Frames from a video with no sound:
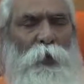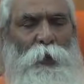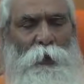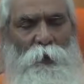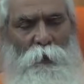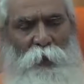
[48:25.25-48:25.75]

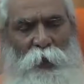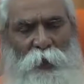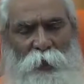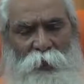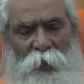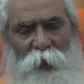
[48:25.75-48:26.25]
And you
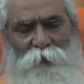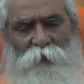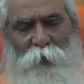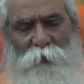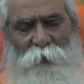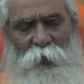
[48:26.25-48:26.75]
can detach
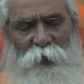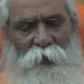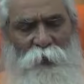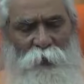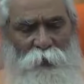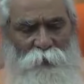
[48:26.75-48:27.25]
from
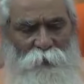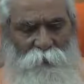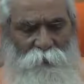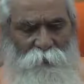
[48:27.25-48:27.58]
that grid.